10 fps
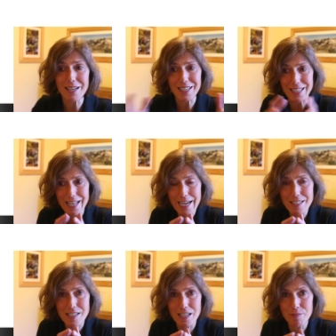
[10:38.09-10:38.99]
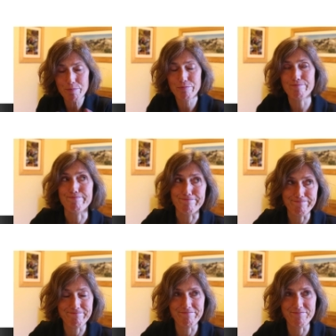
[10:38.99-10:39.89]
connecting,
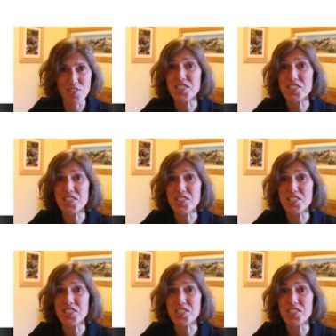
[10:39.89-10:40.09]
mm,